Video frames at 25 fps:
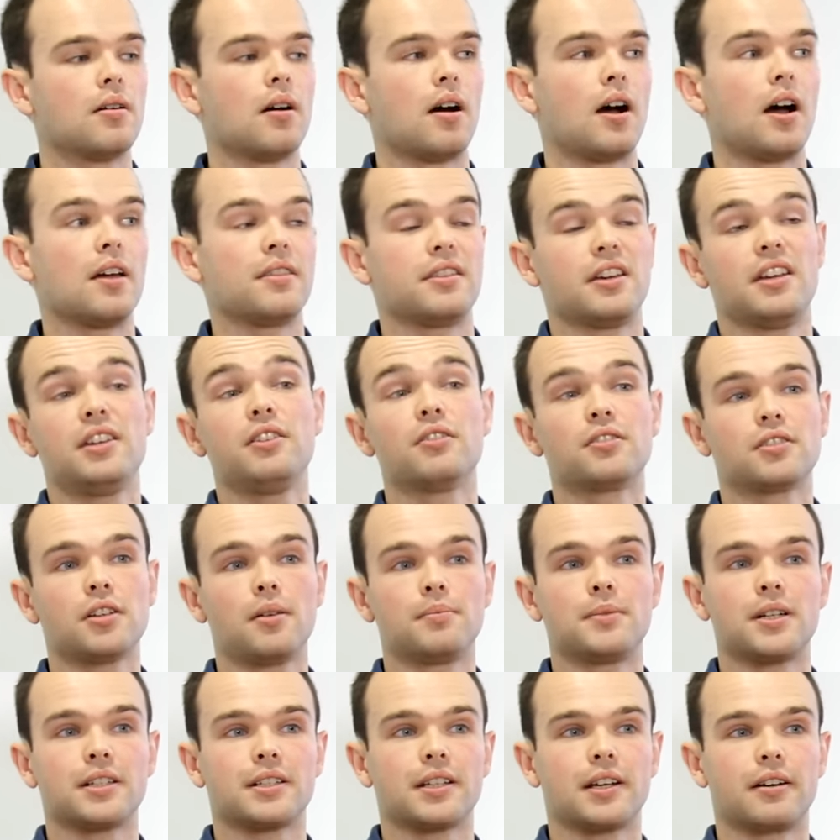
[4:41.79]
either in your
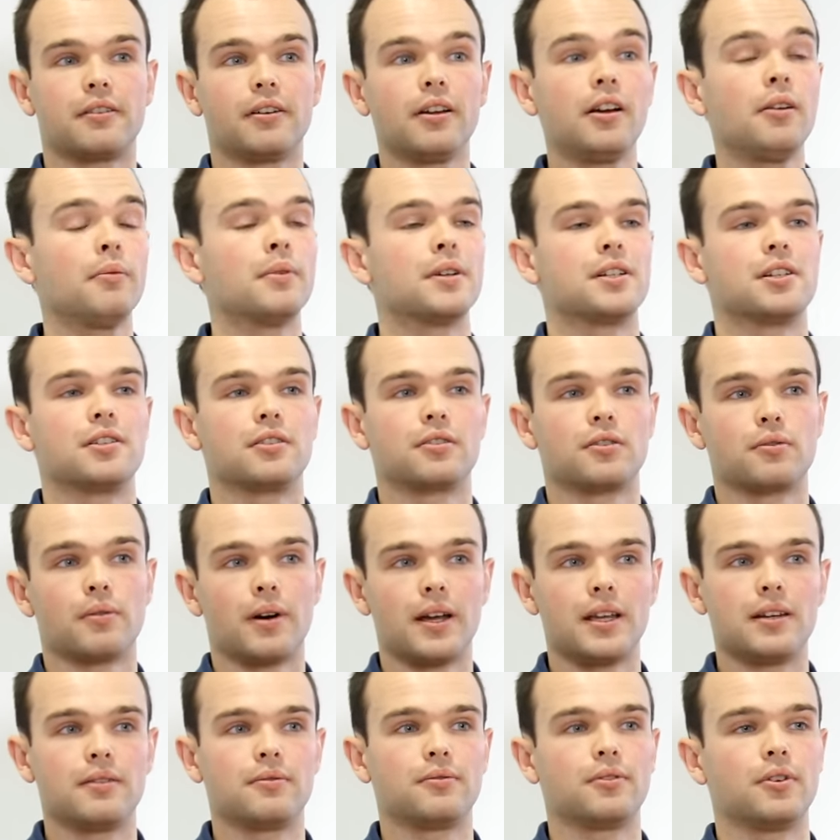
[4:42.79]
subject area, which is
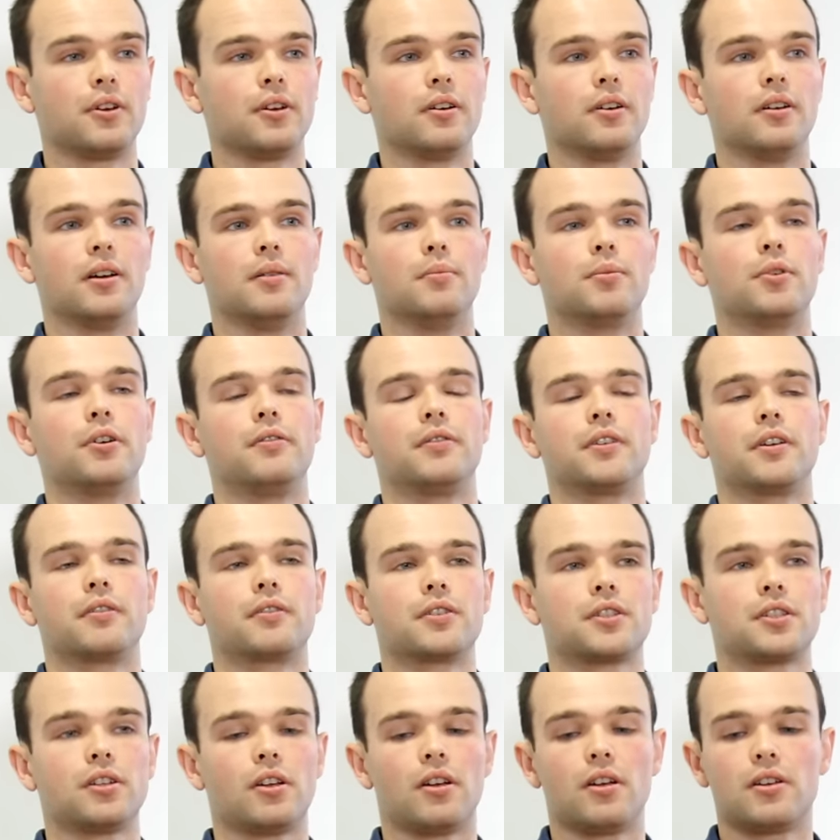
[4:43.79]
great for improving your
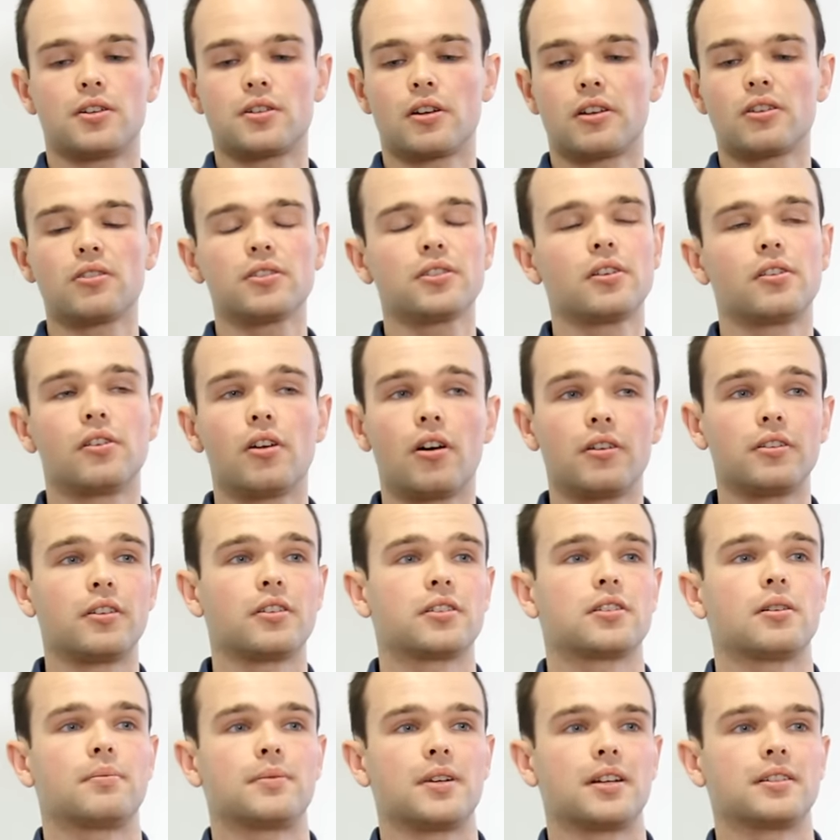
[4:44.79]
research, and also not in
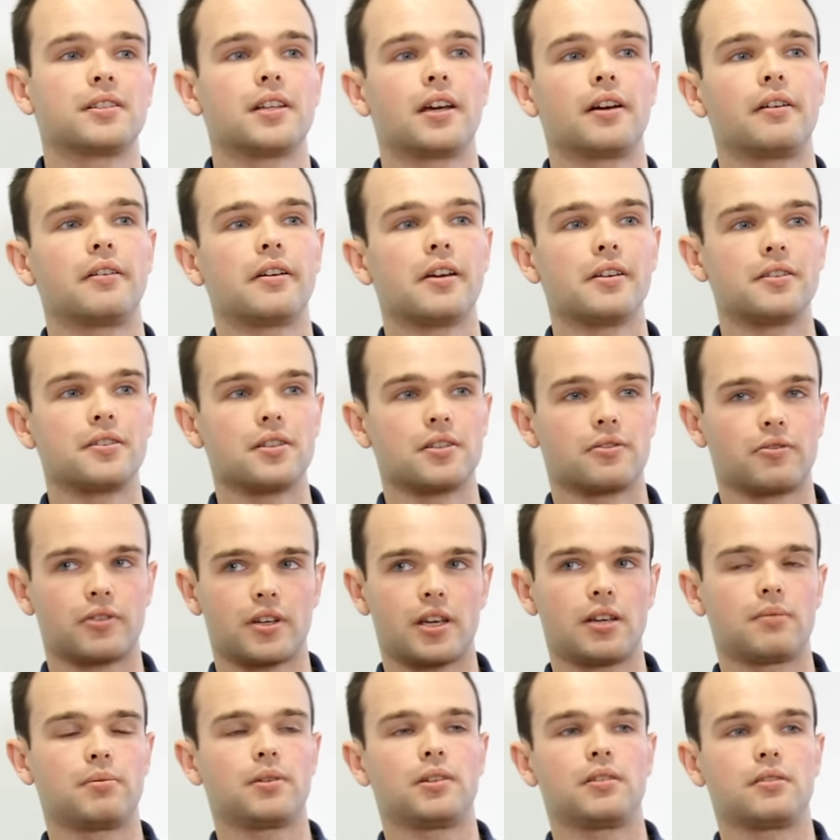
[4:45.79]
your subject area, just for
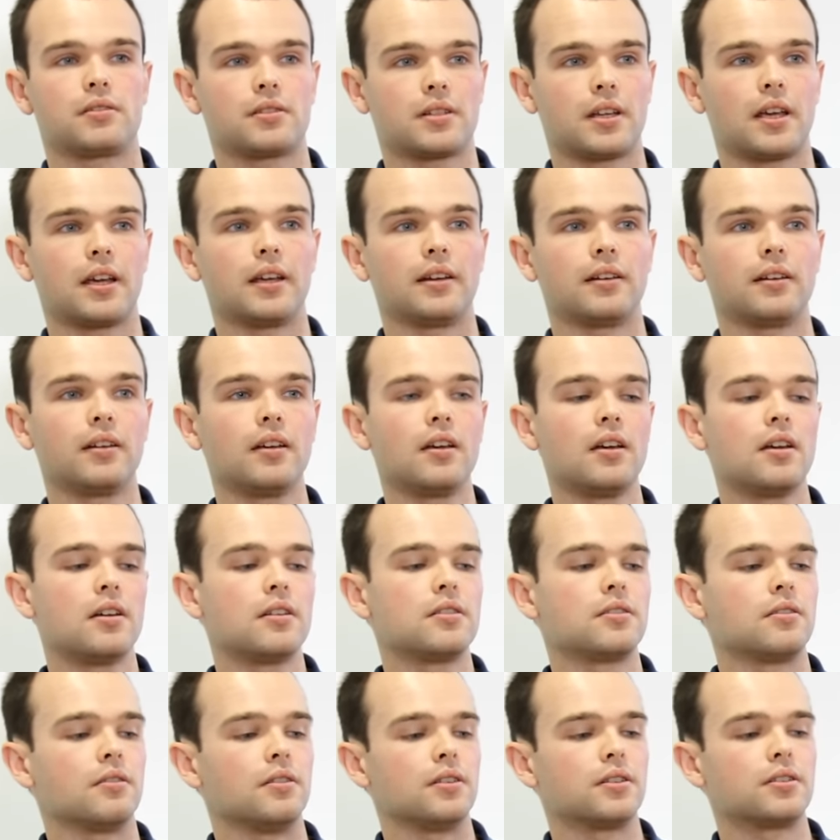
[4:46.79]
keeping you sane.
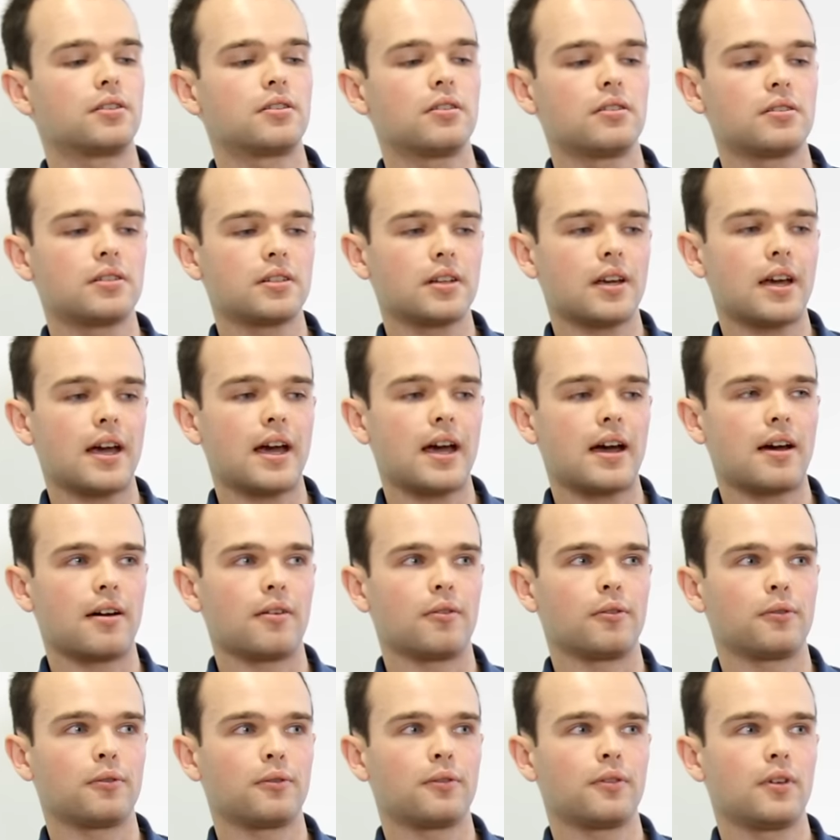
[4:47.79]
So it's good to
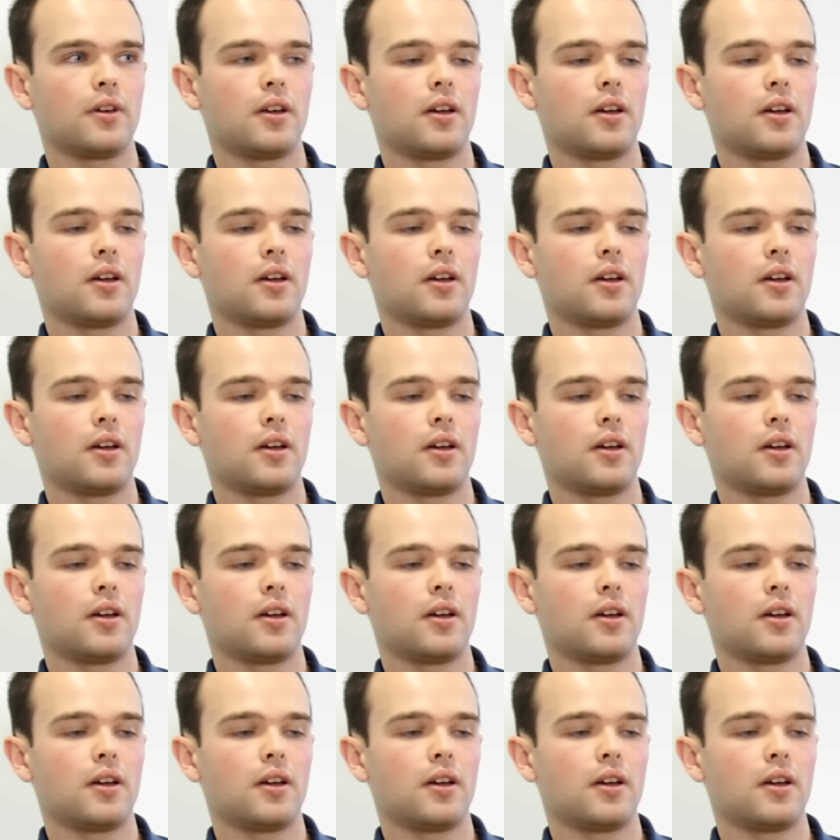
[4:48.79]
have